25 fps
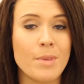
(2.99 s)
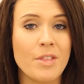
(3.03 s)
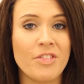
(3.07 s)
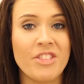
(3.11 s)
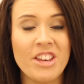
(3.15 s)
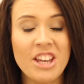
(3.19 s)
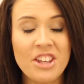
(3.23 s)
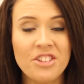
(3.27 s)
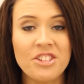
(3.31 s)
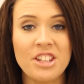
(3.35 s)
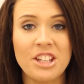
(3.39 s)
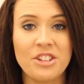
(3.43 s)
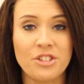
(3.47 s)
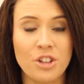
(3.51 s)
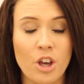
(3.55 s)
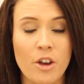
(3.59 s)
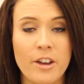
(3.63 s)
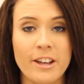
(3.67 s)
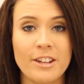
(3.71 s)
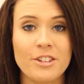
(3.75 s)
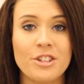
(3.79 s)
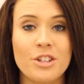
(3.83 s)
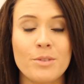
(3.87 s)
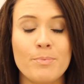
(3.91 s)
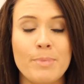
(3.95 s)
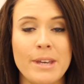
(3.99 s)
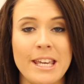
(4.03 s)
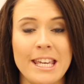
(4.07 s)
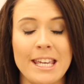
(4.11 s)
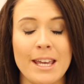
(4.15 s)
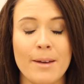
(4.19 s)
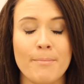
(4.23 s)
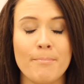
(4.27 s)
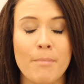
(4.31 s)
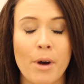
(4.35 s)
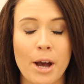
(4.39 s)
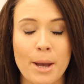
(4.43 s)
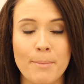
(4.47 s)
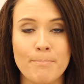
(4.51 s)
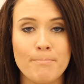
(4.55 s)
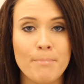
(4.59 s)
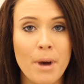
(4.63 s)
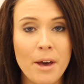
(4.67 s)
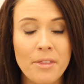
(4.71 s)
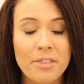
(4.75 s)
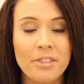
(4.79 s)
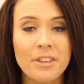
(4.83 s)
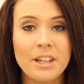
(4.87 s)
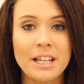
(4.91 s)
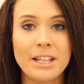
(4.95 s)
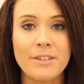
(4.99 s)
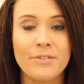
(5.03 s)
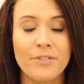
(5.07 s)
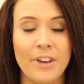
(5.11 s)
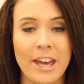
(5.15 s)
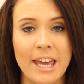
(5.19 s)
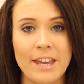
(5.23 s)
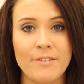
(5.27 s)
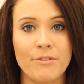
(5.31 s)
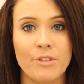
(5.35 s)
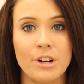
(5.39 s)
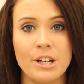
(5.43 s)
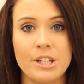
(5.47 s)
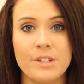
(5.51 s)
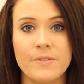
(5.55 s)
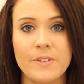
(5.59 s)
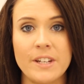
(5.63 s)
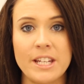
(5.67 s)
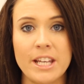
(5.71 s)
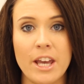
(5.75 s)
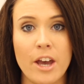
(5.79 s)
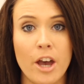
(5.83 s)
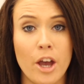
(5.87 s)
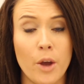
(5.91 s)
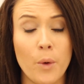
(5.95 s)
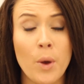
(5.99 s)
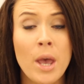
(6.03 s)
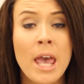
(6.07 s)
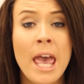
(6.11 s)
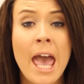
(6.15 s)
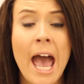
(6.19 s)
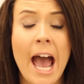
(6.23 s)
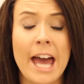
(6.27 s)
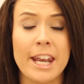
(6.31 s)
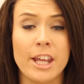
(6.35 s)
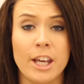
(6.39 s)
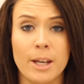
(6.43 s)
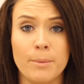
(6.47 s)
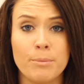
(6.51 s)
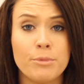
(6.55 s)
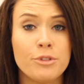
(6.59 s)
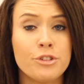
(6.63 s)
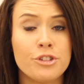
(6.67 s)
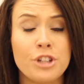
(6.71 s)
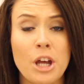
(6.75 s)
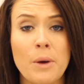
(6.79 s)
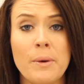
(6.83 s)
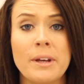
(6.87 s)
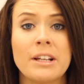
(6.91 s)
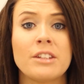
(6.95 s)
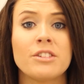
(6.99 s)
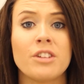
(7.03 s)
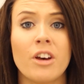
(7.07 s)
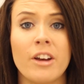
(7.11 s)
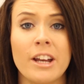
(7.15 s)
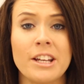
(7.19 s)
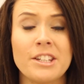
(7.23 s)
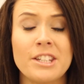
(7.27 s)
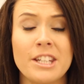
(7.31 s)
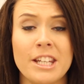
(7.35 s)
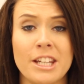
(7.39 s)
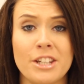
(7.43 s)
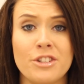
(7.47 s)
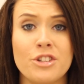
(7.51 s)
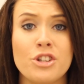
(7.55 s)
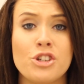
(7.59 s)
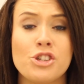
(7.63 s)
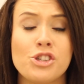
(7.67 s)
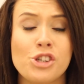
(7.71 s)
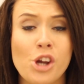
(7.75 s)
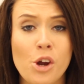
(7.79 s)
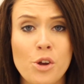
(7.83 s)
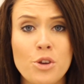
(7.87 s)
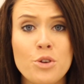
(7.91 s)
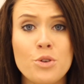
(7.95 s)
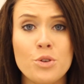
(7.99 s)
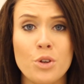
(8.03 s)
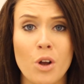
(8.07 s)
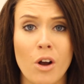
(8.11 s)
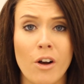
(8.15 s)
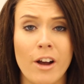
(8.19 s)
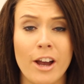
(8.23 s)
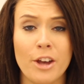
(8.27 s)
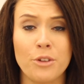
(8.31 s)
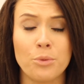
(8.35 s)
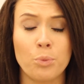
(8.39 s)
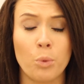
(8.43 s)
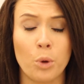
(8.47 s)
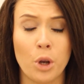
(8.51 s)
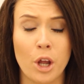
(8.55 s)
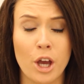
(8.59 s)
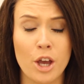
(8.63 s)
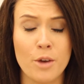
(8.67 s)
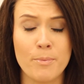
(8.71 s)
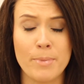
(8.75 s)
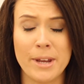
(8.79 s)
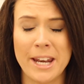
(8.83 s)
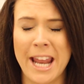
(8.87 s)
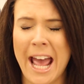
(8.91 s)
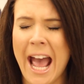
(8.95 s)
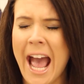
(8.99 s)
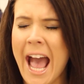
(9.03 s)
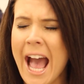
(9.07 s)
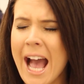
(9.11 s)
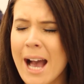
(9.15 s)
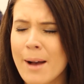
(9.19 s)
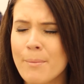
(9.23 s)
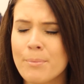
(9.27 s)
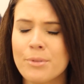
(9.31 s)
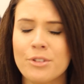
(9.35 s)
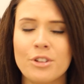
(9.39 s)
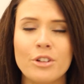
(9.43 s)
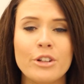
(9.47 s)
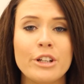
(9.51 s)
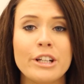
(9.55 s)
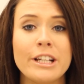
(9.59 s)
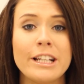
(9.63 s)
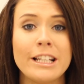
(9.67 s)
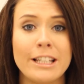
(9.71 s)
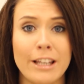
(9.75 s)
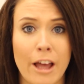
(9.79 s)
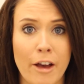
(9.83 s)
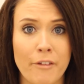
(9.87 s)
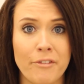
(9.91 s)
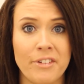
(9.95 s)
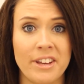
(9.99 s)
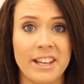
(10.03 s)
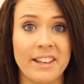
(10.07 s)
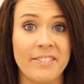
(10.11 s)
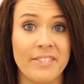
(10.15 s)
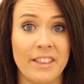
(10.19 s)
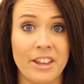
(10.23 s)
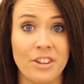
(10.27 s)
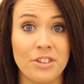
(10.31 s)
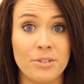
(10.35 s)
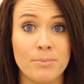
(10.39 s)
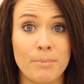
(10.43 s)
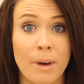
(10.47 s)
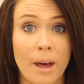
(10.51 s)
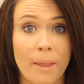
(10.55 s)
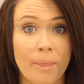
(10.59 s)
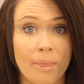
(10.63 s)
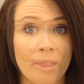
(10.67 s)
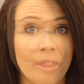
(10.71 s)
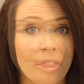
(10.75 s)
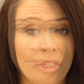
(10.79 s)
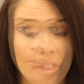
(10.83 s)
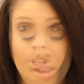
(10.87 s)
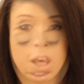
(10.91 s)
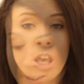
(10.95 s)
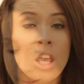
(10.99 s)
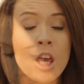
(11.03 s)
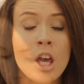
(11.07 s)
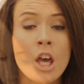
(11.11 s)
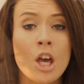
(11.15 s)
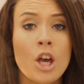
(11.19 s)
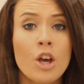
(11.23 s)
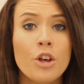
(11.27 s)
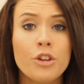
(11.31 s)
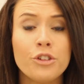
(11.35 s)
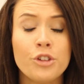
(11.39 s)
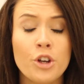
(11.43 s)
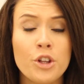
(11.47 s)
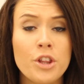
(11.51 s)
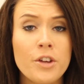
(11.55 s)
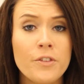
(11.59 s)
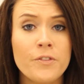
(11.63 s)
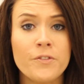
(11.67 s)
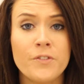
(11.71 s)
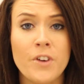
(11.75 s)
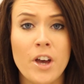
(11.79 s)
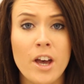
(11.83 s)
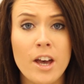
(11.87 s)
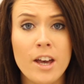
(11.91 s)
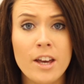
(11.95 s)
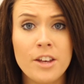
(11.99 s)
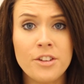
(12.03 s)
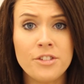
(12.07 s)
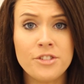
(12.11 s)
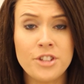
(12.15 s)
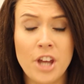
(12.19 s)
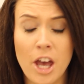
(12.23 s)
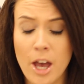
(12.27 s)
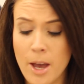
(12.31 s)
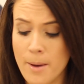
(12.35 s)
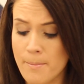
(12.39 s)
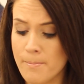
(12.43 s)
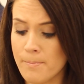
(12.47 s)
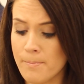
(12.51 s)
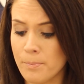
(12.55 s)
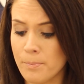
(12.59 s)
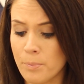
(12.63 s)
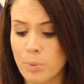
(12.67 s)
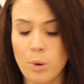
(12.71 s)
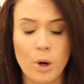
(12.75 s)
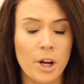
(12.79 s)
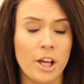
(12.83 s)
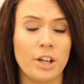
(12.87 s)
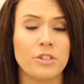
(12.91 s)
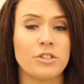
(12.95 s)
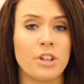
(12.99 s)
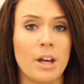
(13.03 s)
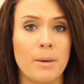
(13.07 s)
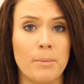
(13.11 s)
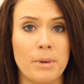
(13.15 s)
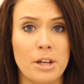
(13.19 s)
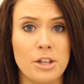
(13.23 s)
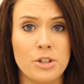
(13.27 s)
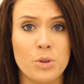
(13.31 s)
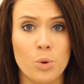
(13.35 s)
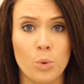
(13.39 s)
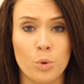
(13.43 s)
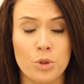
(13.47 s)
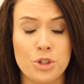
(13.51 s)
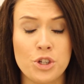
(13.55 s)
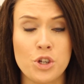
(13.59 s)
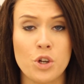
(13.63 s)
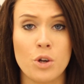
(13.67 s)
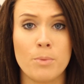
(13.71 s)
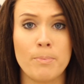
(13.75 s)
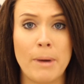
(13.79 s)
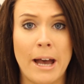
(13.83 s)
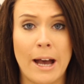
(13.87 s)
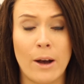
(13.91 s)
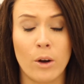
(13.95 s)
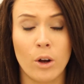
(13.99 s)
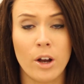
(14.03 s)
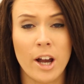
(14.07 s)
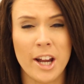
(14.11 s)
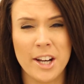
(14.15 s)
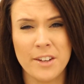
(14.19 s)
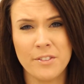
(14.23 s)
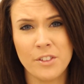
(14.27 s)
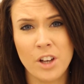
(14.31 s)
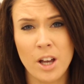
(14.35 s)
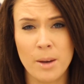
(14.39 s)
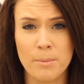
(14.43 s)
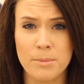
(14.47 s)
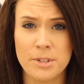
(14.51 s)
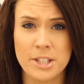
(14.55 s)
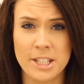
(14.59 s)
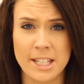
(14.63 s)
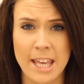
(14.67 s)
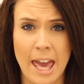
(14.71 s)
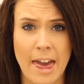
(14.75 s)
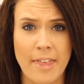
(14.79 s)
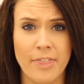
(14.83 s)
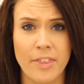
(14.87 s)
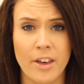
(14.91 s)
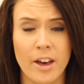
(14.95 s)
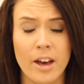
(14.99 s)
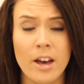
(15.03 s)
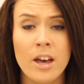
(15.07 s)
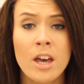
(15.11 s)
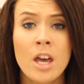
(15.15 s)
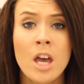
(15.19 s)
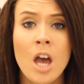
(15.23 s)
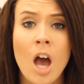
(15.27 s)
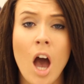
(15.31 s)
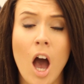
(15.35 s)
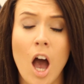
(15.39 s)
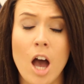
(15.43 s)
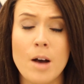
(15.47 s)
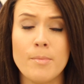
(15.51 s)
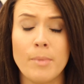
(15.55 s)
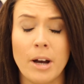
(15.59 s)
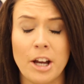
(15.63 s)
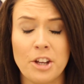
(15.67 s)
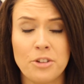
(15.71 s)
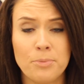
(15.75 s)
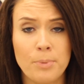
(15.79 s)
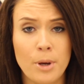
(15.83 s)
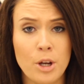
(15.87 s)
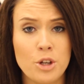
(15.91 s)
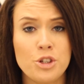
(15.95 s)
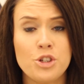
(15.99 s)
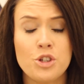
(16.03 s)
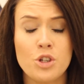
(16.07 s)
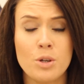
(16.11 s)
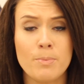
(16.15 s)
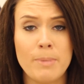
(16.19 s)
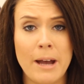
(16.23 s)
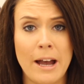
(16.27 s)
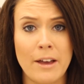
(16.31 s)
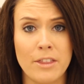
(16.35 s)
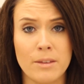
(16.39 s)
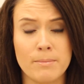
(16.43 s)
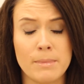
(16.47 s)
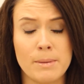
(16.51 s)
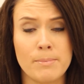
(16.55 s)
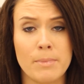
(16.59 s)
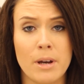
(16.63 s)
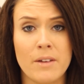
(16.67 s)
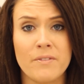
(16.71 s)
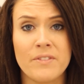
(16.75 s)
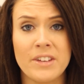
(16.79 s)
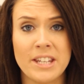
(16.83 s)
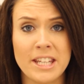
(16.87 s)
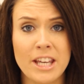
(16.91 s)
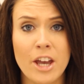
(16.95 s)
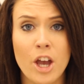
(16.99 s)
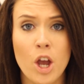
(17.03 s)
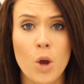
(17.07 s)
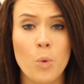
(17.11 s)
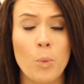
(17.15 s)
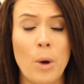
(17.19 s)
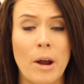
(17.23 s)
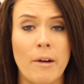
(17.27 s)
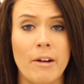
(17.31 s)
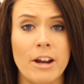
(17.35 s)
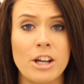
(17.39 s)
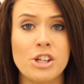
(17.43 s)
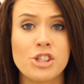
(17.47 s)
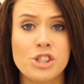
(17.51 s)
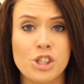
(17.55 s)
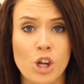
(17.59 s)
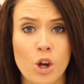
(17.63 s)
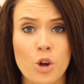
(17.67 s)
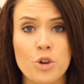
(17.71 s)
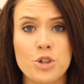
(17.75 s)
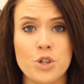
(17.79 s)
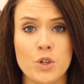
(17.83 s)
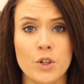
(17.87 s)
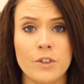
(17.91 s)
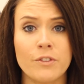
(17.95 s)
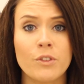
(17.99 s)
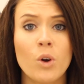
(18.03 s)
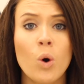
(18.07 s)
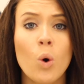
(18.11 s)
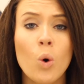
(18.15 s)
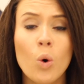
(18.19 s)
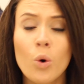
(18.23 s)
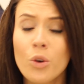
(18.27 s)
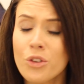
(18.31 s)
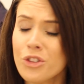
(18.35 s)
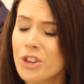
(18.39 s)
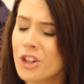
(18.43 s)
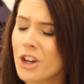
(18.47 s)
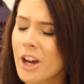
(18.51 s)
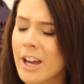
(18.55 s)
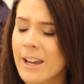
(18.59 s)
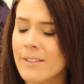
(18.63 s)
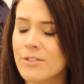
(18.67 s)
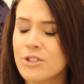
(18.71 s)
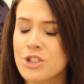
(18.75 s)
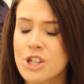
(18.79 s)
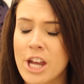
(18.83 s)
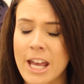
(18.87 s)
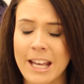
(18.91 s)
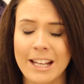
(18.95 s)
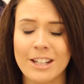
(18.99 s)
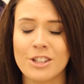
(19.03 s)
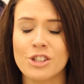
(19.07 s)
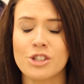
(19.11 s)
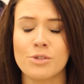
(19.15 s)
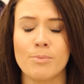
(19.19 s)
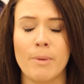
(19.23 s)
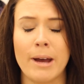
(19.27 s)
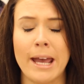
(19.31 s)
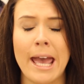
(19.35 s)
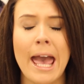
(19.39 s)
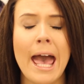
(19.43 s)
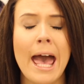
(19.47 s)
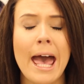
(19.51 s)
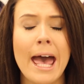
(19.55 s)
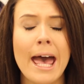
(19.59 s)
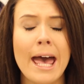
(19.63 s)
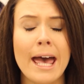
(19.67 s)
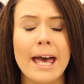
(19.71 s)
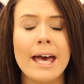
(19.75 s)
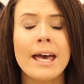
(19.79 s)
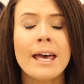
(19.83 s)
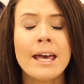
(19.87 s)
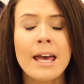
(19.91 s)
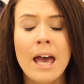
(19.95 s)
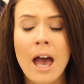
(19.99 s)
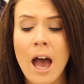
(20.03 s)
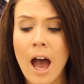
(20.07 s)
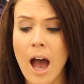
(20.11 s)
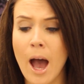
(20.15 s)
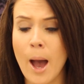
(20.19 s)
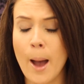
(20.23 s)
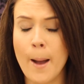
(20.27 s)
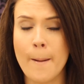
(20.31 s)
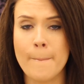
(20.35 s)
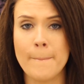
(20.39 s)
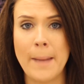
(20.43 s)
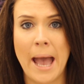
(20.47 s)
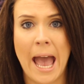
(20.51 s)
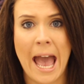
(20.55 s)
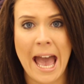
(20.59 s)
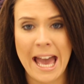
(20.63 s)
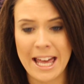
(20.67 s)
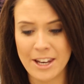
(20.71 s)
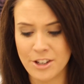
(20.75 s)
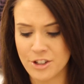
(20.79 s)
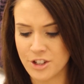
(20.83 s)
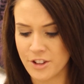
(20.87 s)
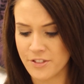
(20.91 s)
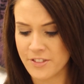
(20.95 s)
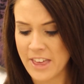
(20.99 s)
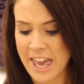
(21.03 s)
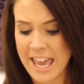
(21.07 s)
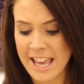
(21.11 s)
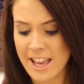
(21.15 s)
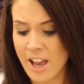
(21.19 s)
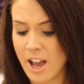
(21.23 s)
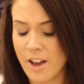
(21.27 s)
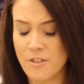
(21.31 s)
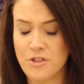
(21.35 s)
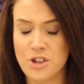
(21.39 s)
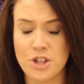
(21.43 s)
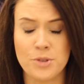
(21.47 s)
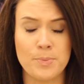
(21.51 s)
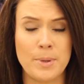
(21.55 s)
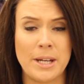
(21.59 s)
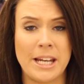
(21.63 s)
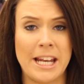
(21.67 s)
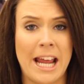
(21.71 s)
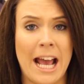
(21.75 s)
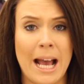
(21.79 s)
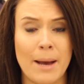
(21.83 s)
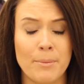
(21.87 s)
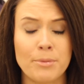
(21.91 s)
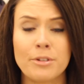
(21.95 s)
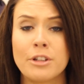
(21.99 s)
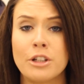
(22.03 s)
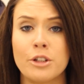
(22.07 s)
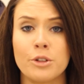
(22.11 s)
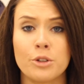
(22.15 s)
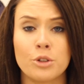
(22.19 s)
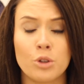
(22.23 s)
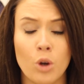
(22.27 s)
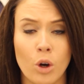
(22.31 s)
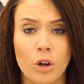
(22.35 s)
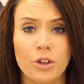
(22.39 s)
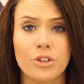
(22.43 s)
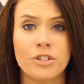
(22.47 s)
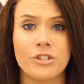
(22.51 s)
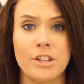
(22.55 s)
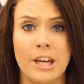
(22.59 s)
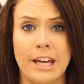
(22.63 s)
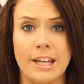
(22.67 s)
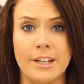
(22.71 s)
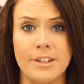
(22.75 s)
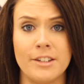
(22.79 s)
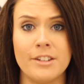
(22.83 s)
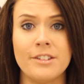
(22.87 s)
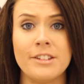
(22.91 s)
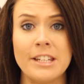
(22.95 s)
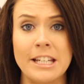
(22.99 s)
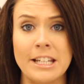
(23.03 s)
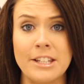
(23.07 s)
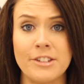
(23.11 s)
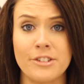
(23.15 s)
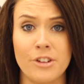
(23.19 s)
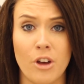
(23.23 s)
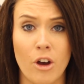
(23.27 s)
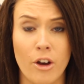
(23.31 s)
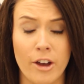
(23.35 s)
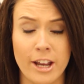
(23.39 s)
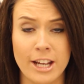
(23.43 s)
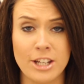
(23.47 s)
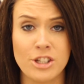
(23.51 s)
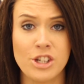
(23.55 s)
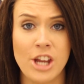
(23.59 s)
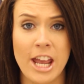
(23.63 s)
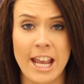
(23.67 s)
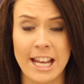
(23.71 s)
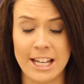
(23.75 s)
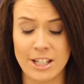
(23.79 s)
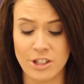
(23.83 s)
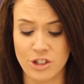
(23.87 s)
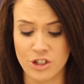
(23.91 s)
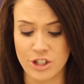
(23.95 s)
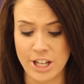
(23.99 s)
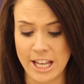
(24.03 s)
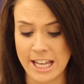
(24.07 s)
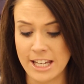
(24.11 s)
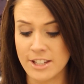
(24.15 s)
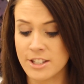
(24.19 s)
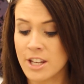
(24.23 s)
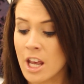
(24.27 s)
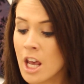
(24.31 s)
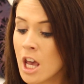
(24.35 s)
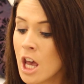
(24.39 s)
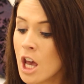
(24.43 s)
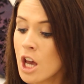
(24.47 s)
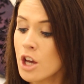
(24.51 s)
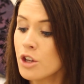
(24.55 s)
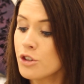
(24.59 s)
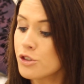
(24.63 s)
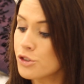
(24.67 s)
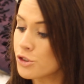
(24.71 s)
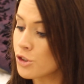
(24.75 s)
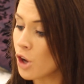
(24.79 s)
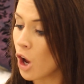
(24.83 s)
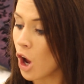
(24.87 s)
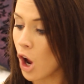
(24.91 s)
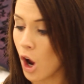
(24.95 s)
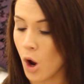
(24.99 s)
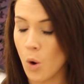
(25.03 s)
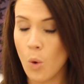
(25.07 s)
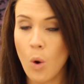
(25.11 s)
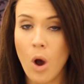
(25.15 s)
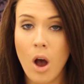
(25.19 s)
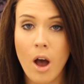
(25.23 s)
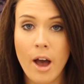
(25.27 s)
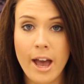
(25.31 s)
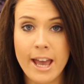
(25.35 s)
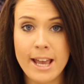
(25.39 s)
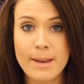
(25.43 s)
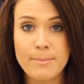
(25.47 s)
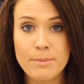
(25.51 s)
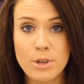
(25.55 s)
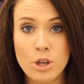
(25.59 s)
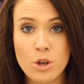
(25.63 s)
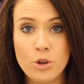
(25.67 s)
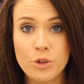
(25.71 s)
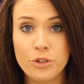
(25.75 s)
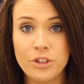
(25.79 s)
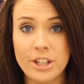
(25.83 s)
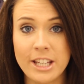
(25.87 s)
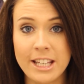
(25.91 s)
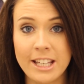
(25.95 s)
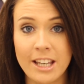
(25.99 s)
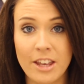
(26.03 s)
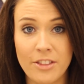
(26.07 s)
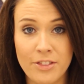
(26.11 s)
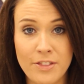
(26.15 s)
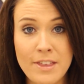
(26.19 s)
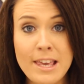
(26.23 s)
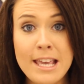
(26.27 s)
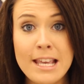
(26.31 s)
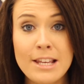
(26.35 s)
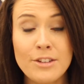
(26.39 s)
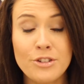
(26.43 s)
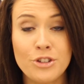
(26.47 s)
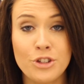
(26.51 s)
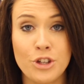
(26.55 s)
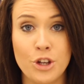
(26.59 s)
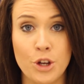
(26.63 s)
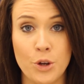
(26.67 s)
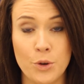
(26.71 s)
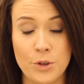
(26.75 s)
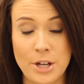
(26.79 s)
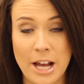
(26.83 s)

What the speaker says: This is going to be my monthly favourites video and I'm so excited to show you guys what I've been absolutely loving this month. So the first products I'm going to talk to you about kind of come together. I spoke to you about them in my video where I showed you, of course, that I have changed my hair and they have just been an absolute godsend since I changed it. So I am using these two.